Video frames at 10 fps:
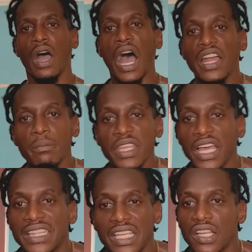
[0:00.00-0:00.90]
And me I
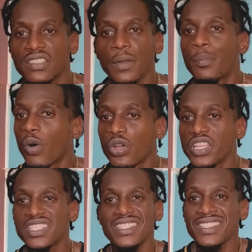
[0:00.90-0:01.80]
tell you, say
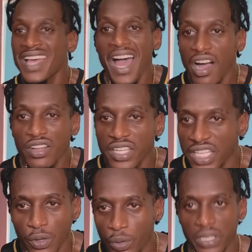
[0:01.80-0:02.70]
police not gonna
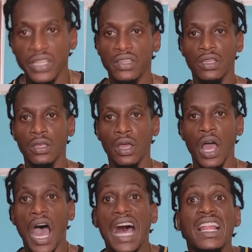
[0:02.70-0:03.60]
deal with it. I